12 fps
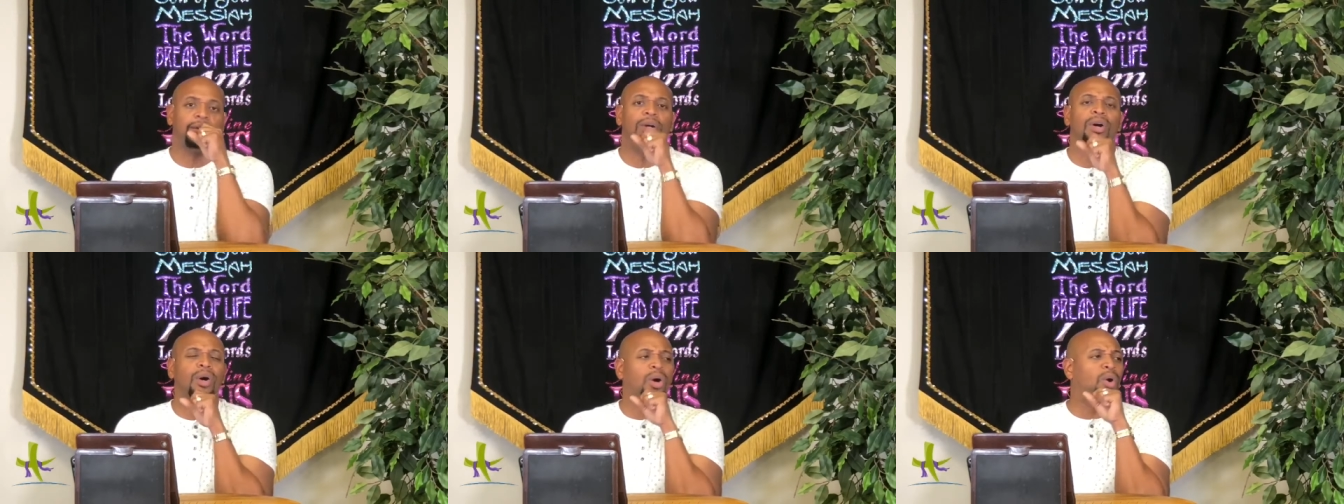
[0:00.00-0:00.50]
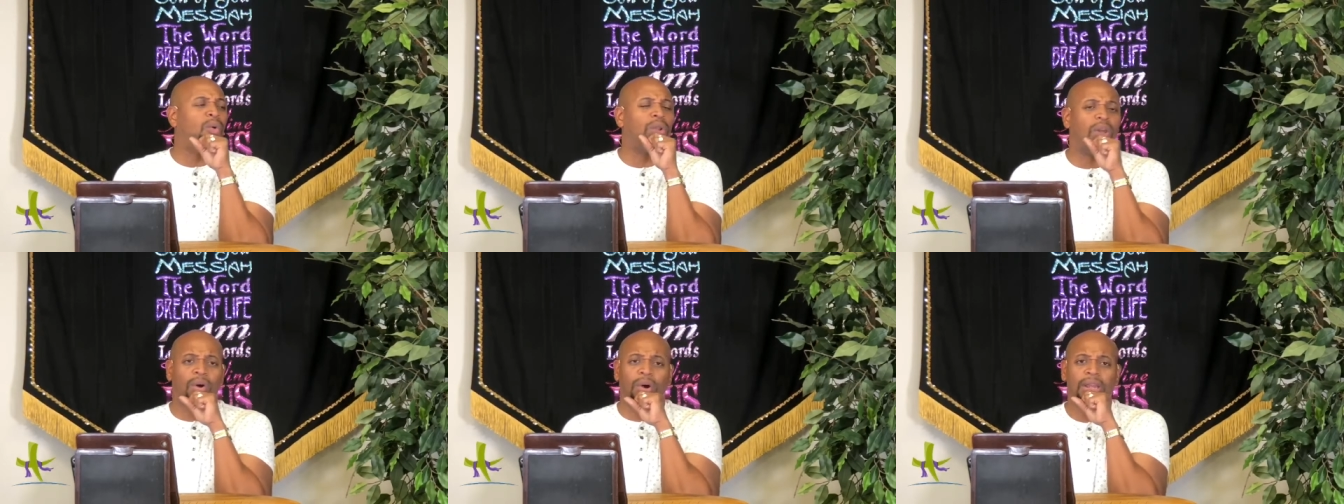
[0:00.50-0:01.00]
Oh
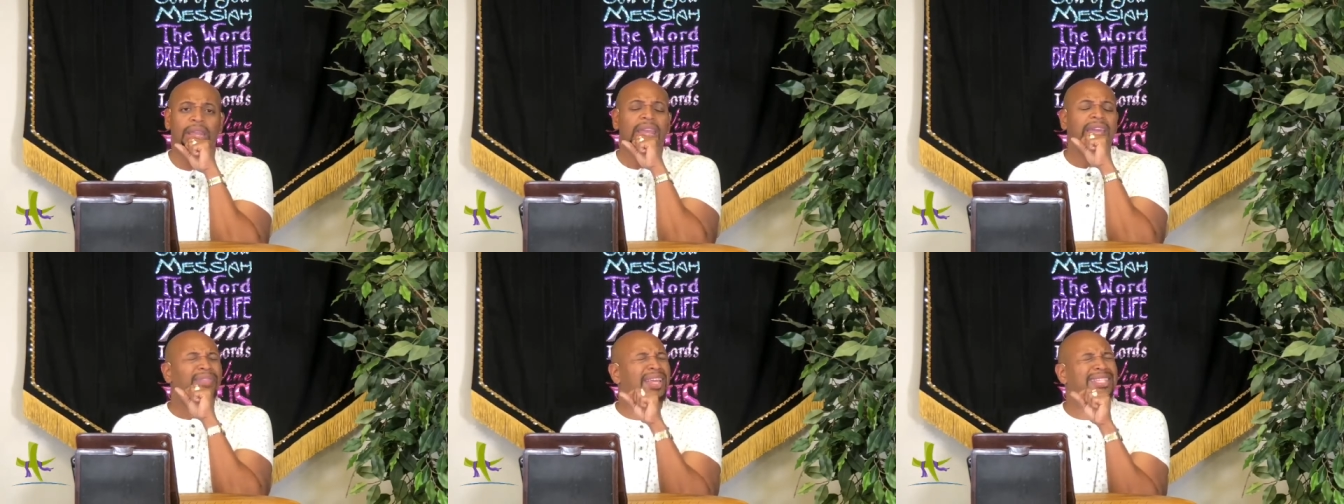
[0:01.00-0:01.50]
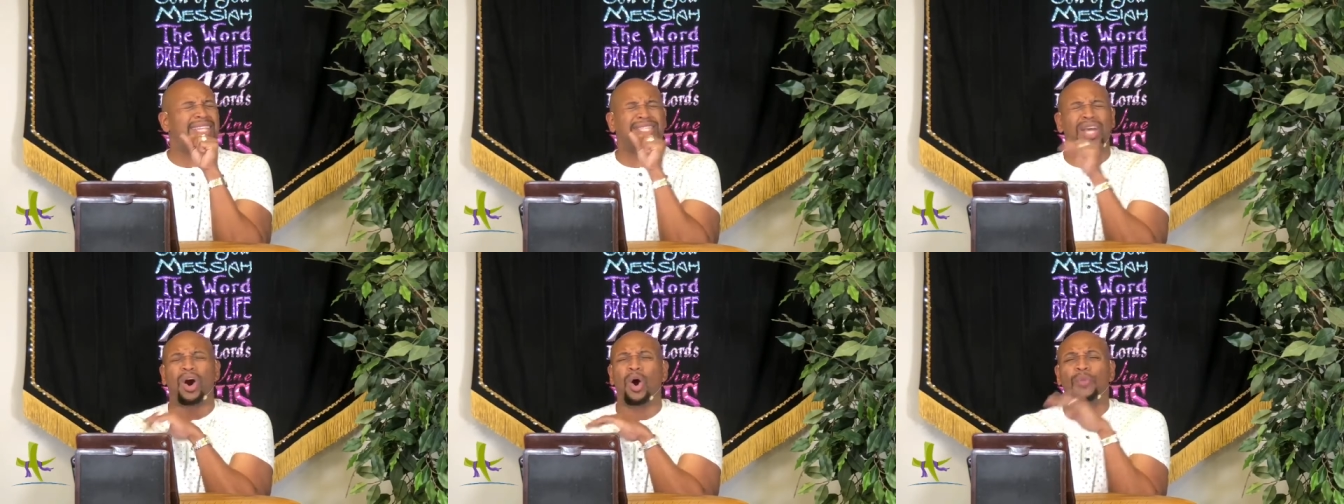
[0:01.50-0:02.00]
Lord, this is the
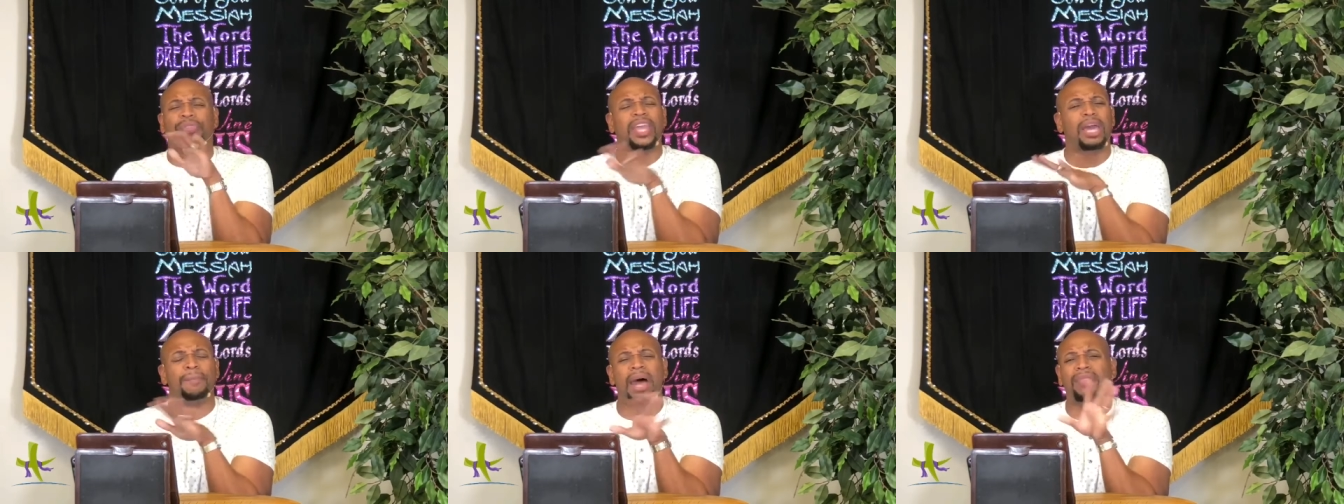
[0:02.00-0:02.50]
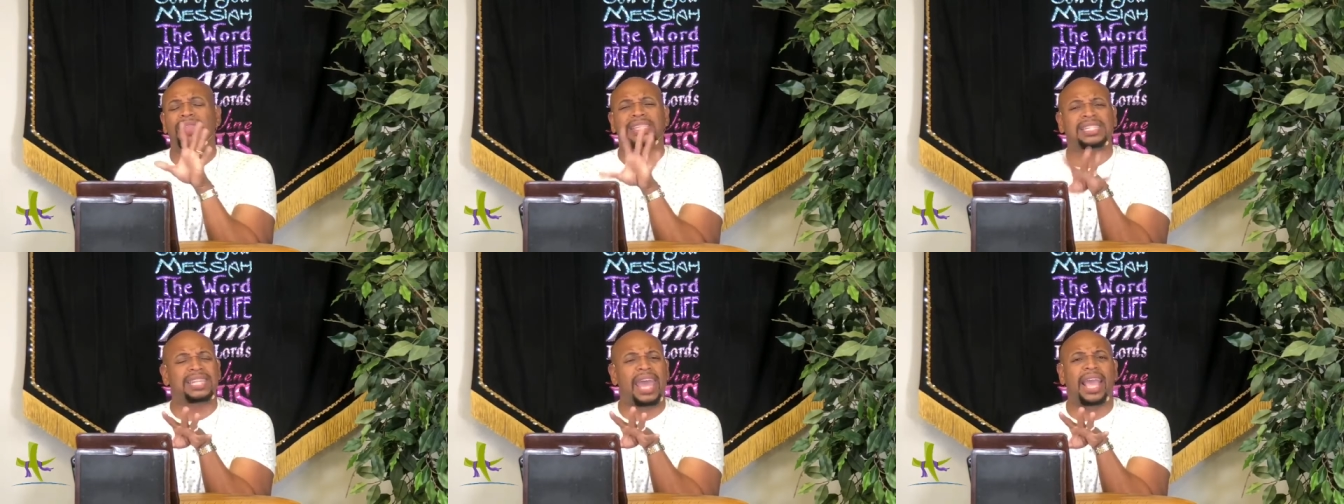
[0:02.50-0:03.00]
whole thing about
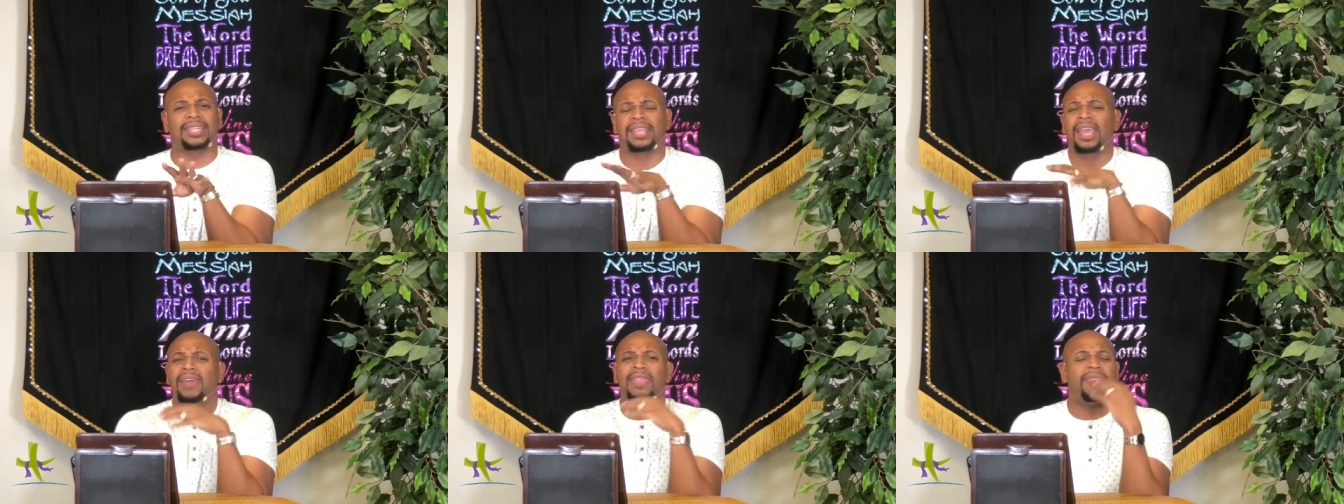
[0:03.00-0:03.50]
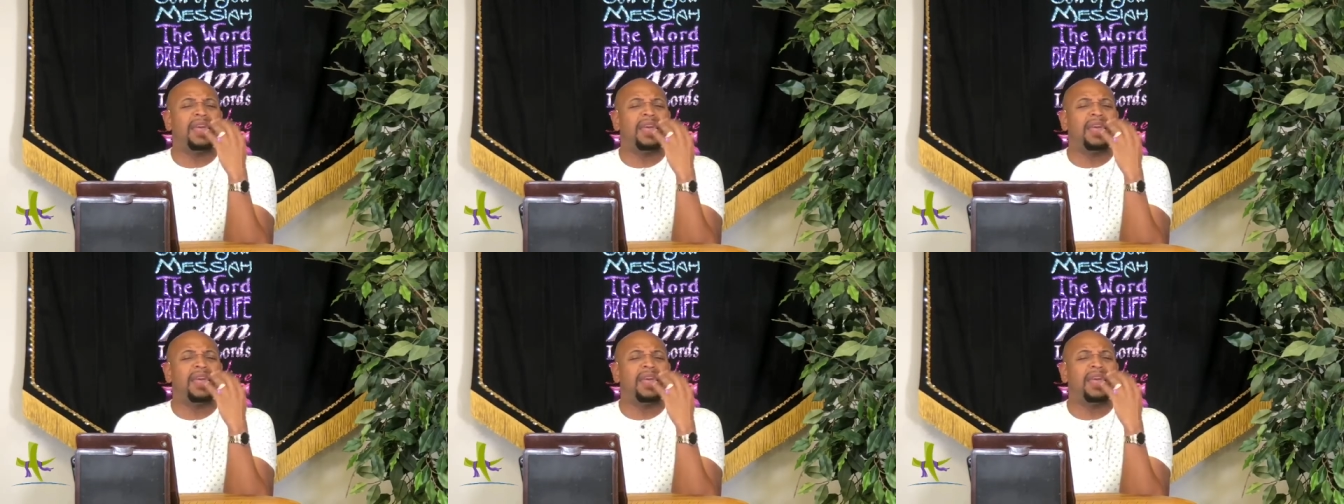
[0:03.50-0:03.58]
this text that,